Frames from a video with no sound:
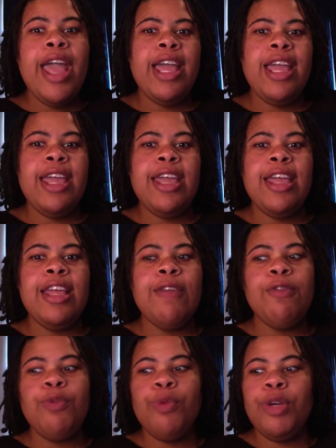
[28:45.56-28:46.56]
and
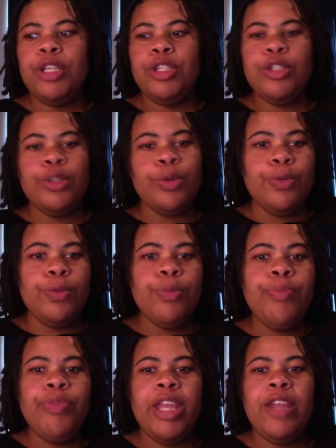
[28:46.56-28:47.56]
if you want to
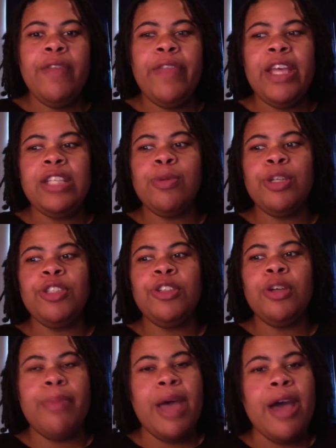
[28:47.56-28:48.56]
assume and if that's what
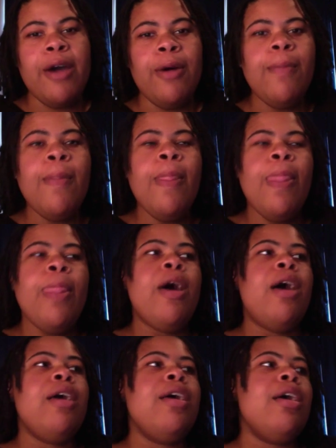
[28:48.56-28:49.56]
you're about.
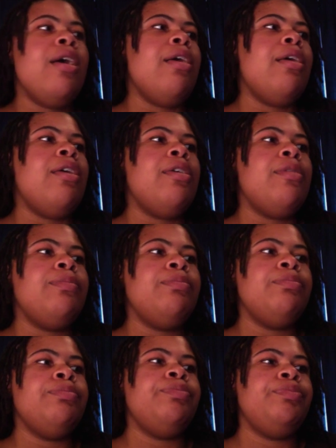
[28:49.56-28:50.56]
And um
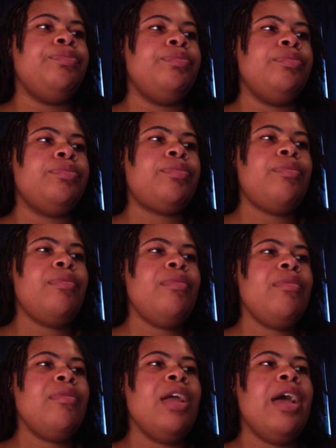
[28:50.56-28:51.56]

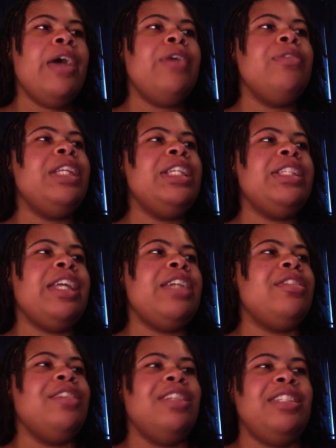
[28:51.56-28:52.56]
I don't think
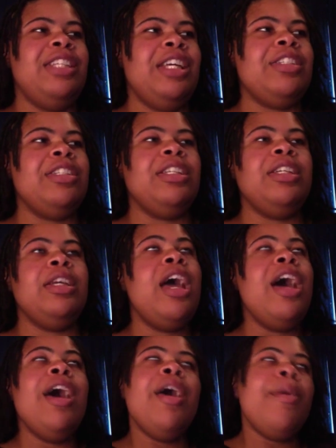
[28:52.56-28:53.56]
they intentionally
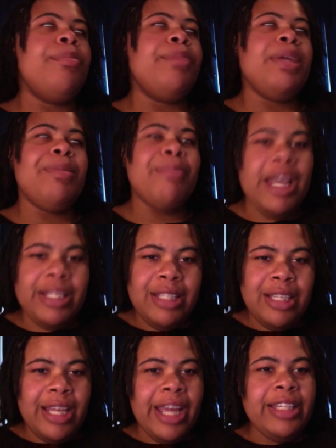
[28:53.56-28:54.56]
be
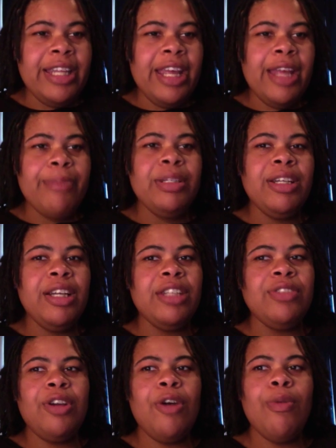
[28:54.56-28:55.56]
messy like that
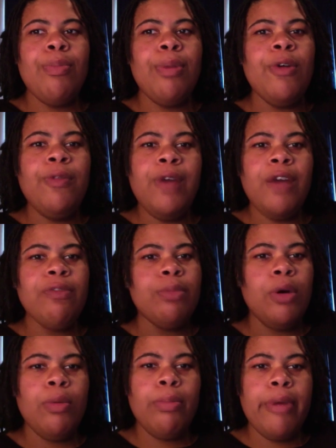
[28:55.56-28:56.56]
because you know both of them
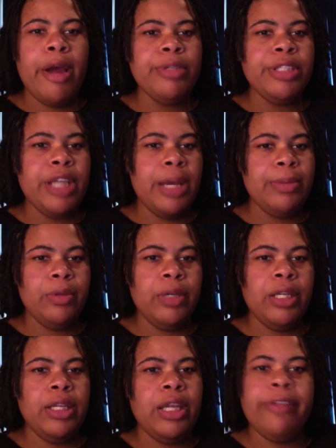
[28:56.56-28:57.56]
on Barbershop
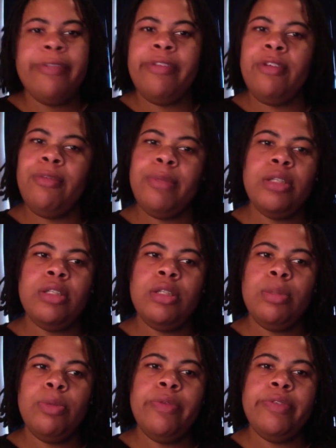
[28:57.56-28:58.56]
Three. They filming
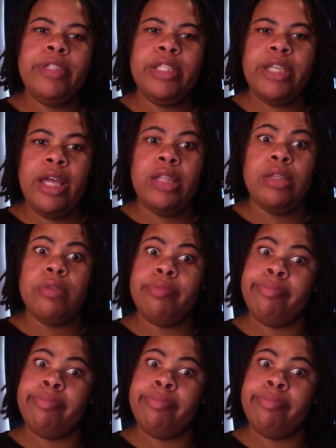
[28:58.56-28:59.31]
the movie together.